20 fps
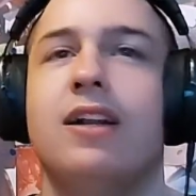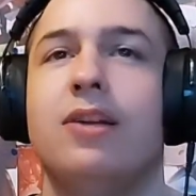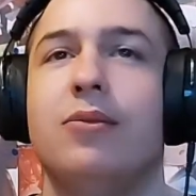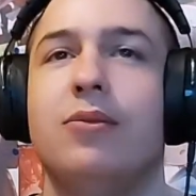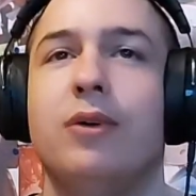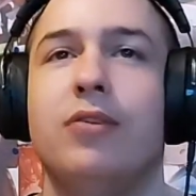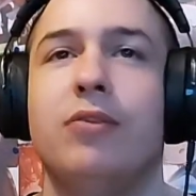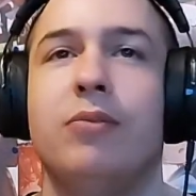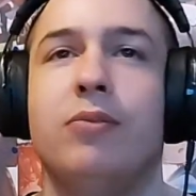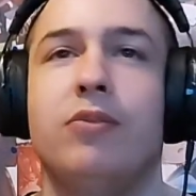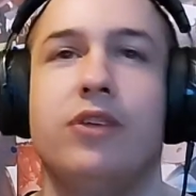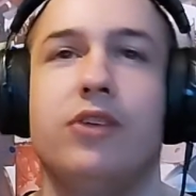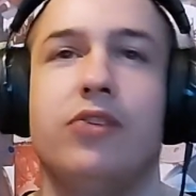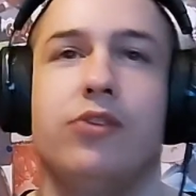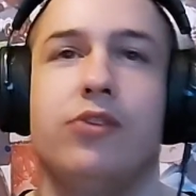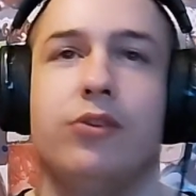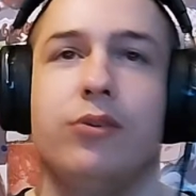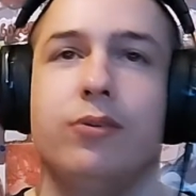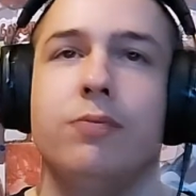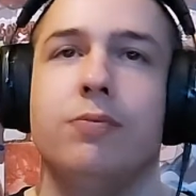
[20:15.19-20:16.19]
What is music
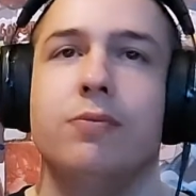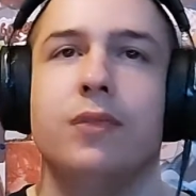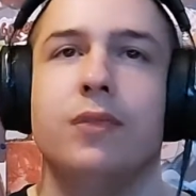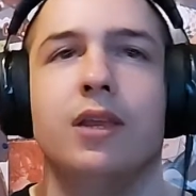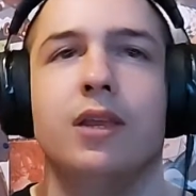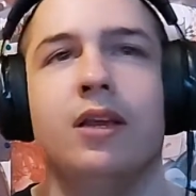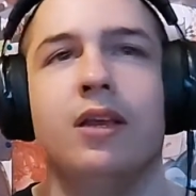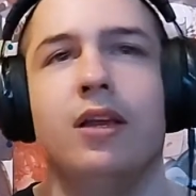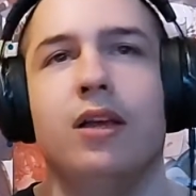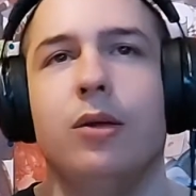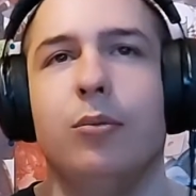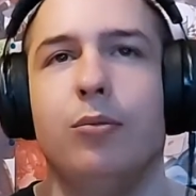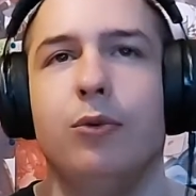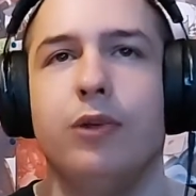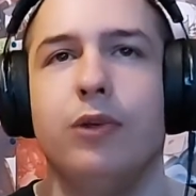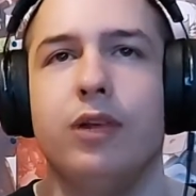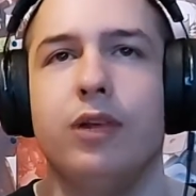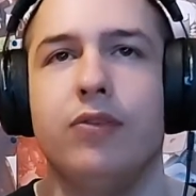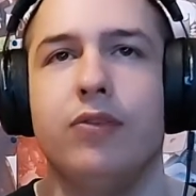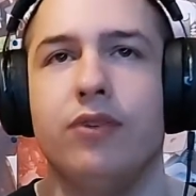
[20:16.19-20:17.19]
to you?
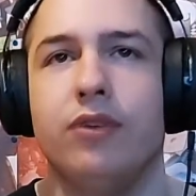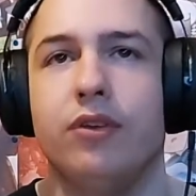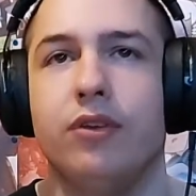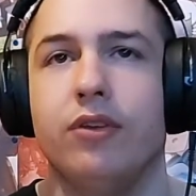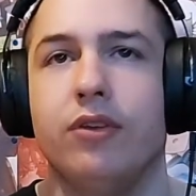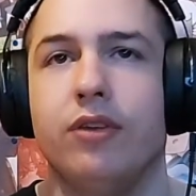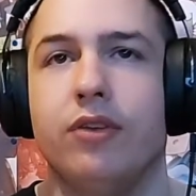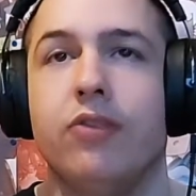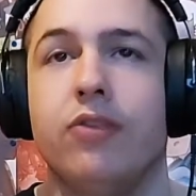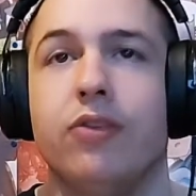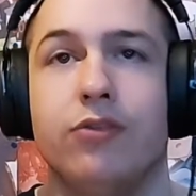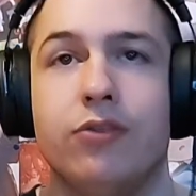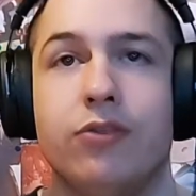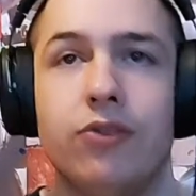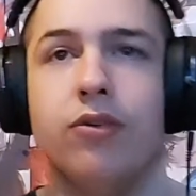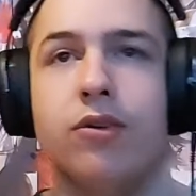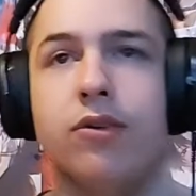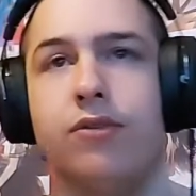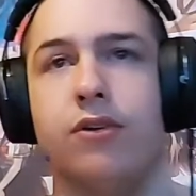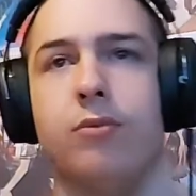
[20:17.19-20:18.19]
Mood lifter that sets the
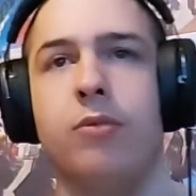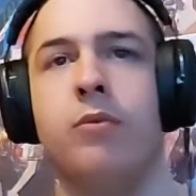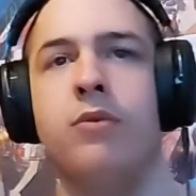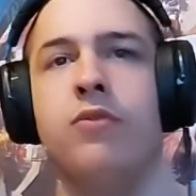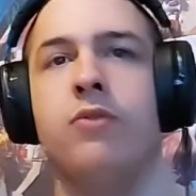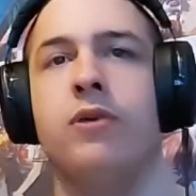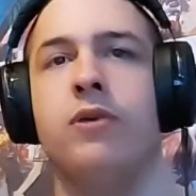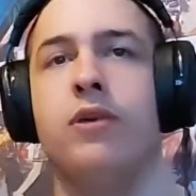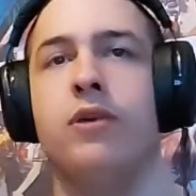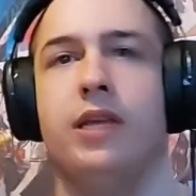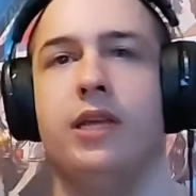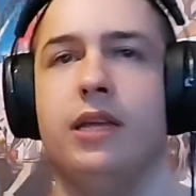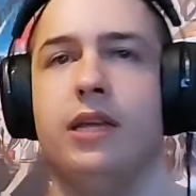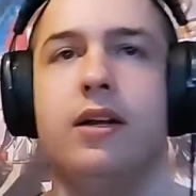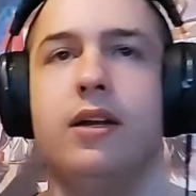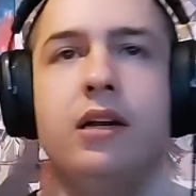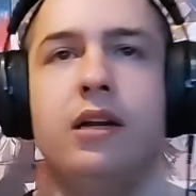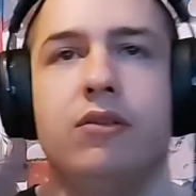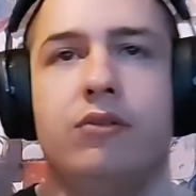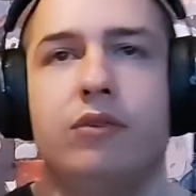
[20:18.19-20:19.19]
tone for the moment one day,
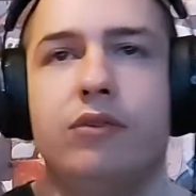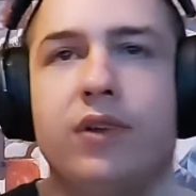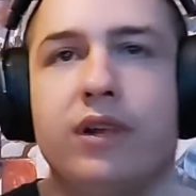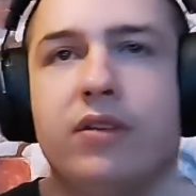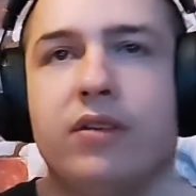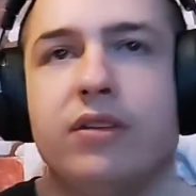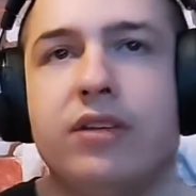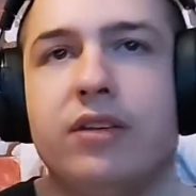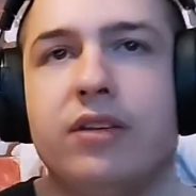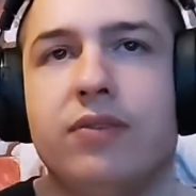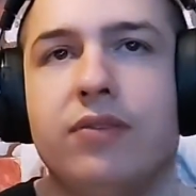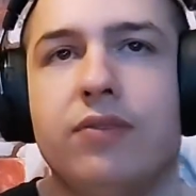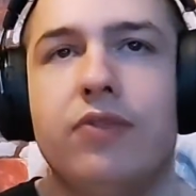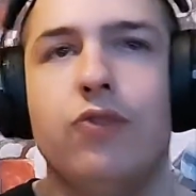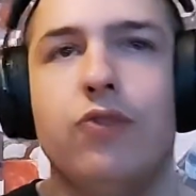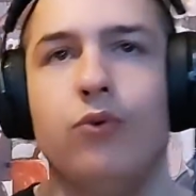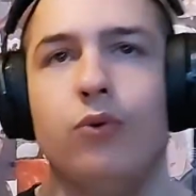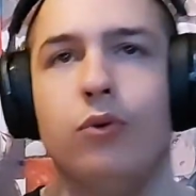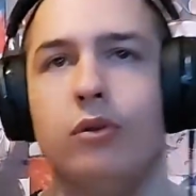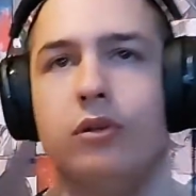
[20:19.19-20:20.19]
reflective
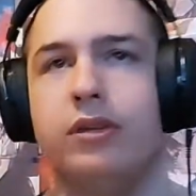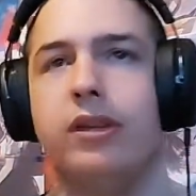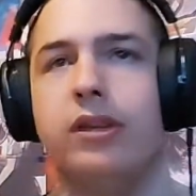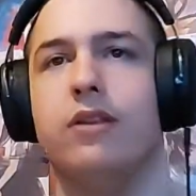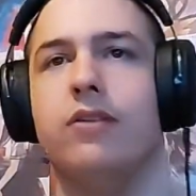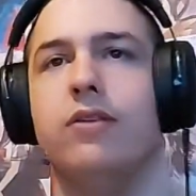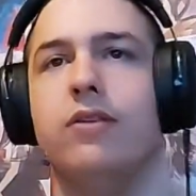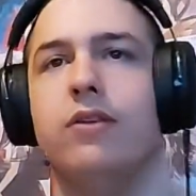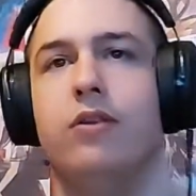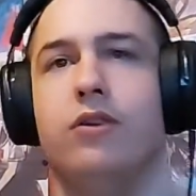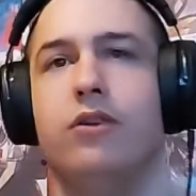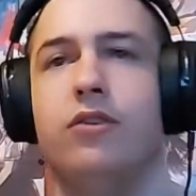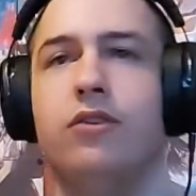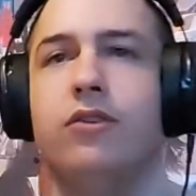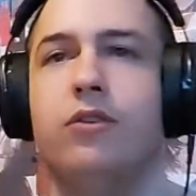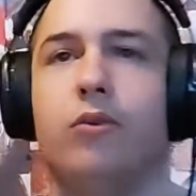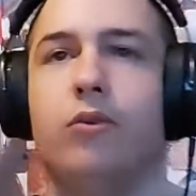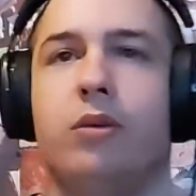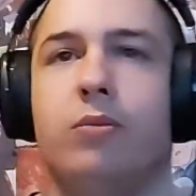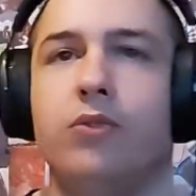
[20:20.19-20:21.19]
tool that unlocks
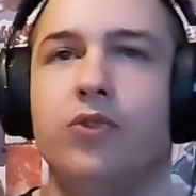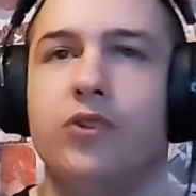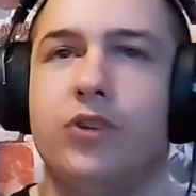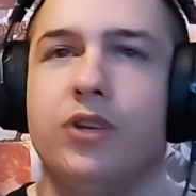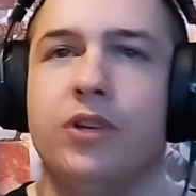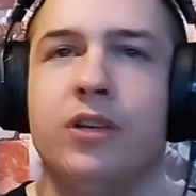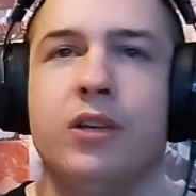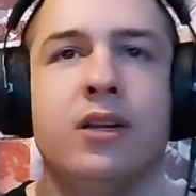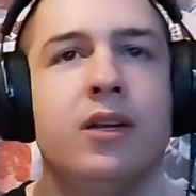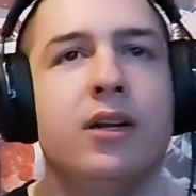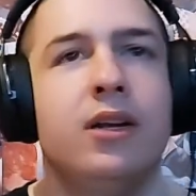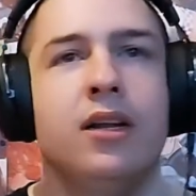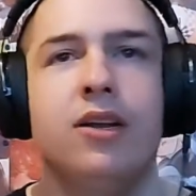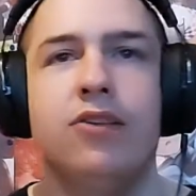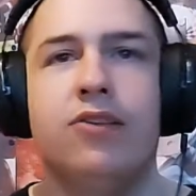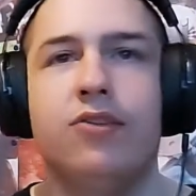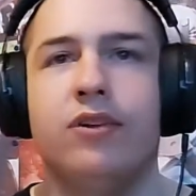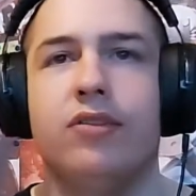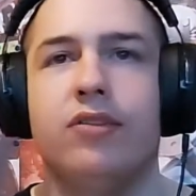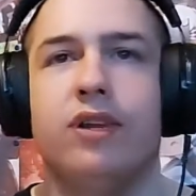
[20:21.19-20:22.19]
all emotion,
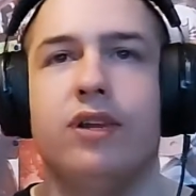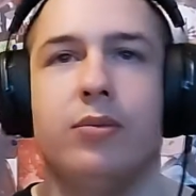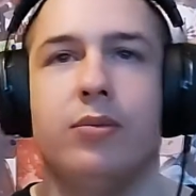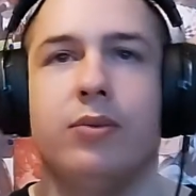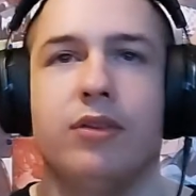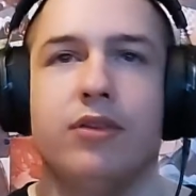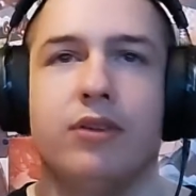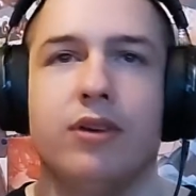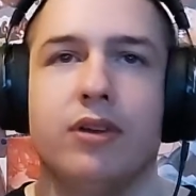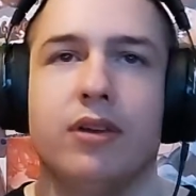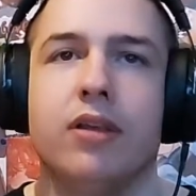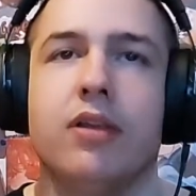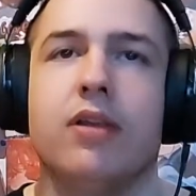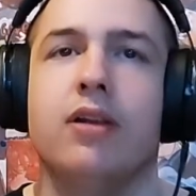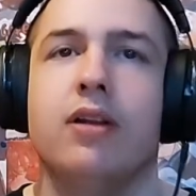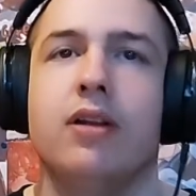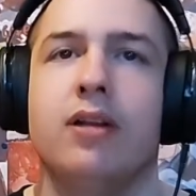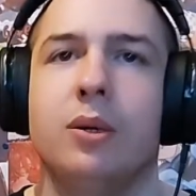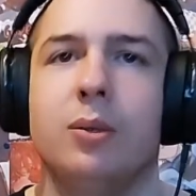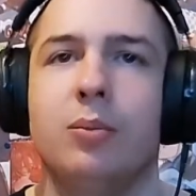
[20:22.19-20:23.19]
storytelling method,
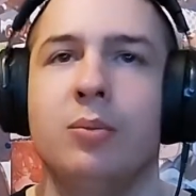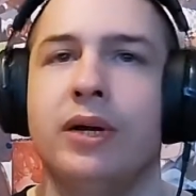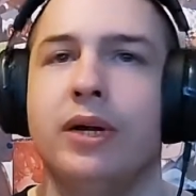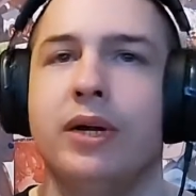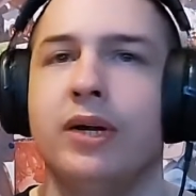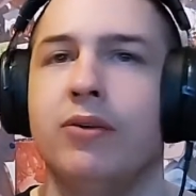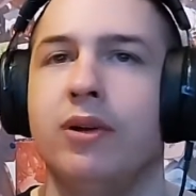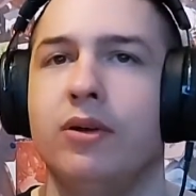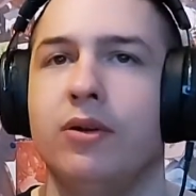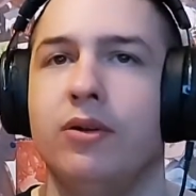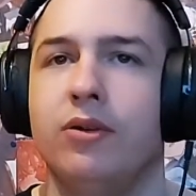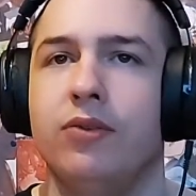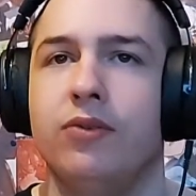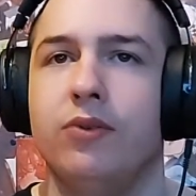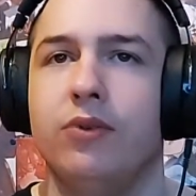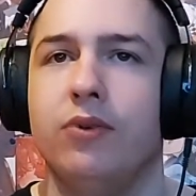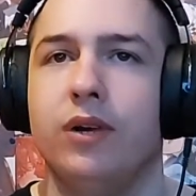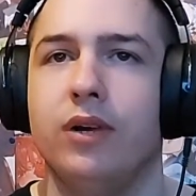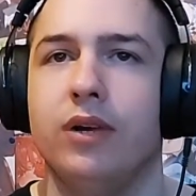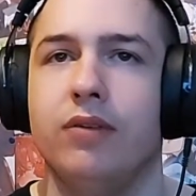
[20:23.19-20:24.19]
background noise
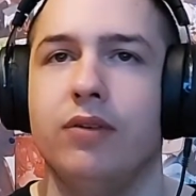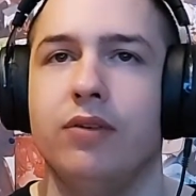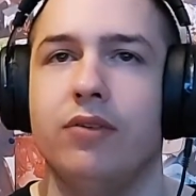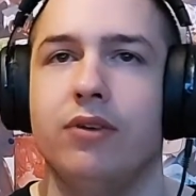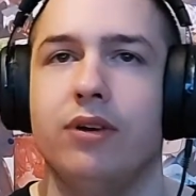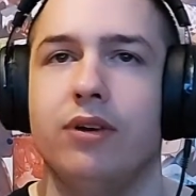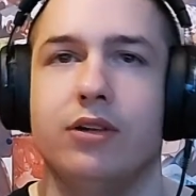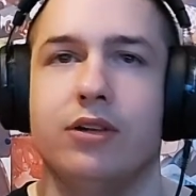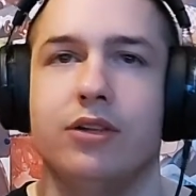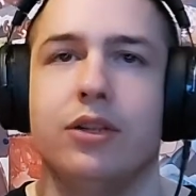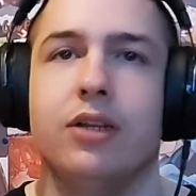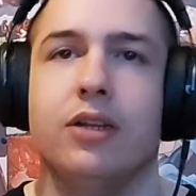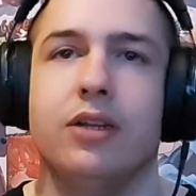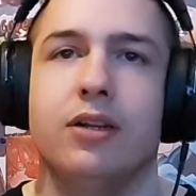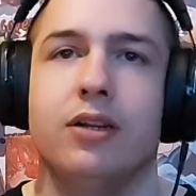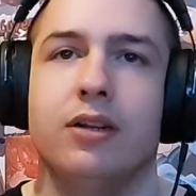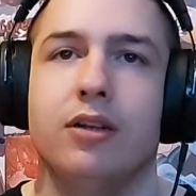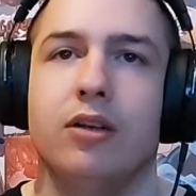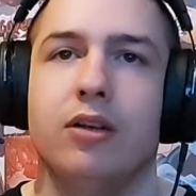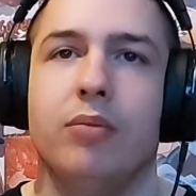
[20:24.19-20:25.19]
for event or action,
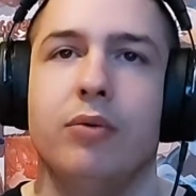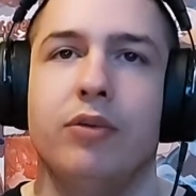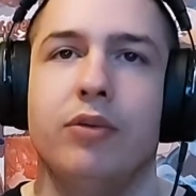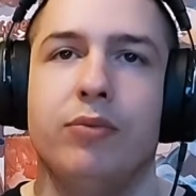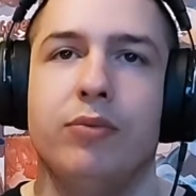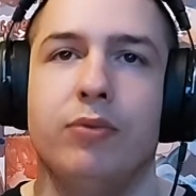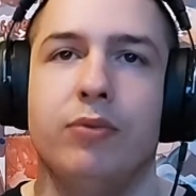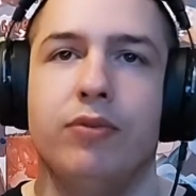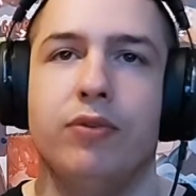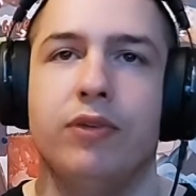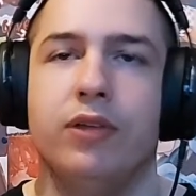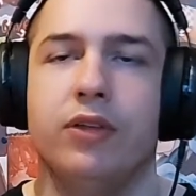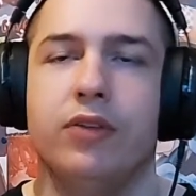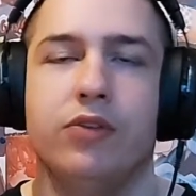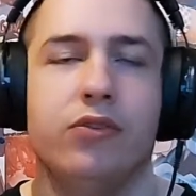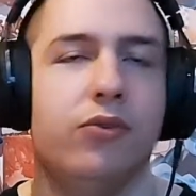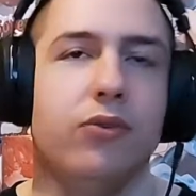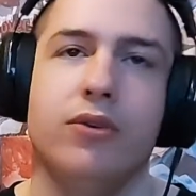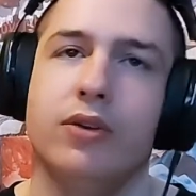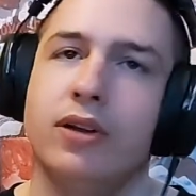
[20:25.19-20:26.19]
a beat to move or
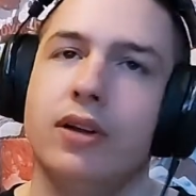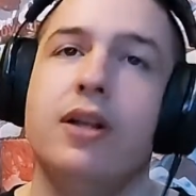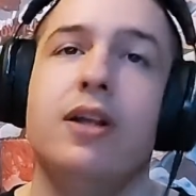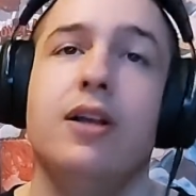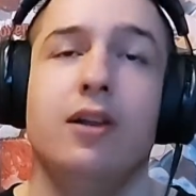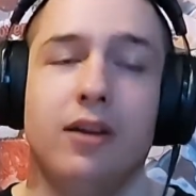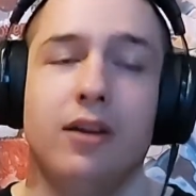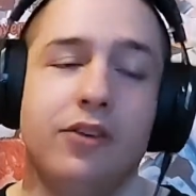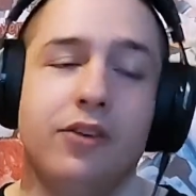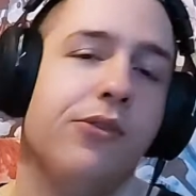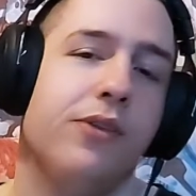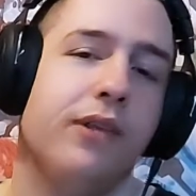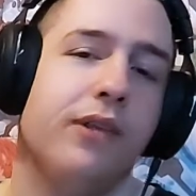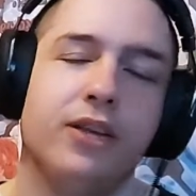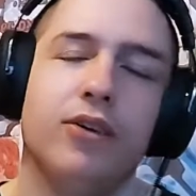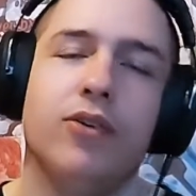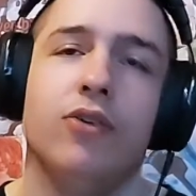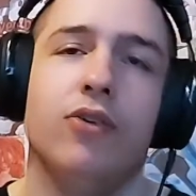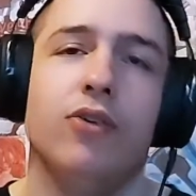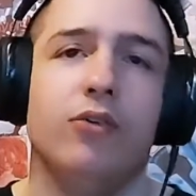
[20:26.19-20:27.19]
dance to.
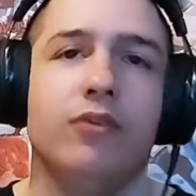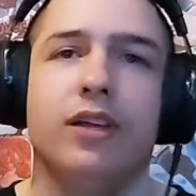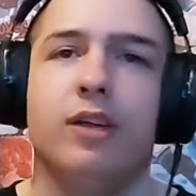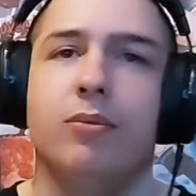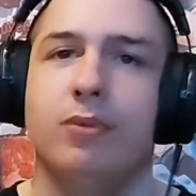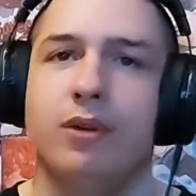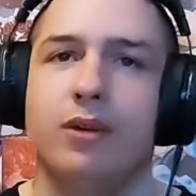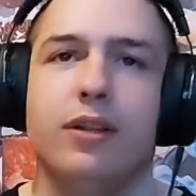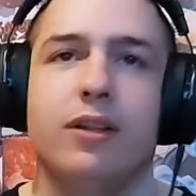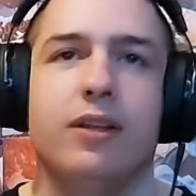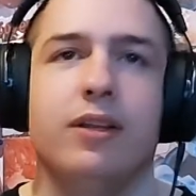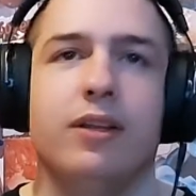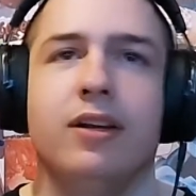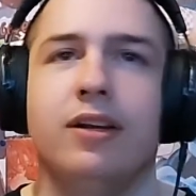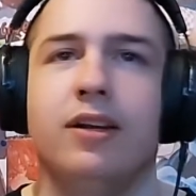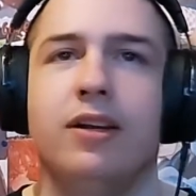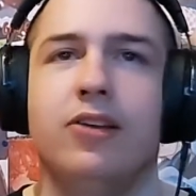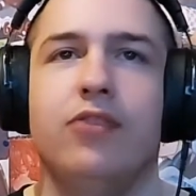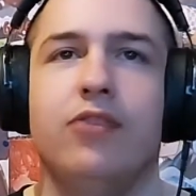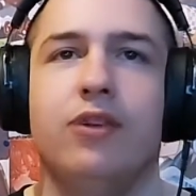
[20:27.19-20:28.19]
Literally all of them.
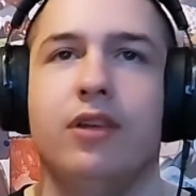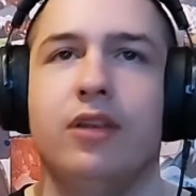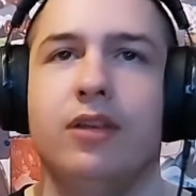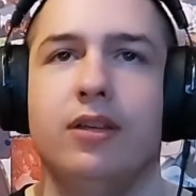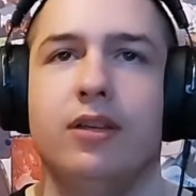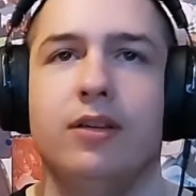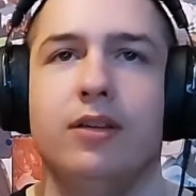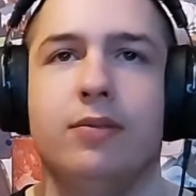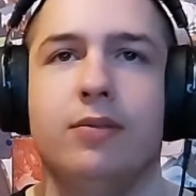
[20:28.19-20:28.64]
Literally.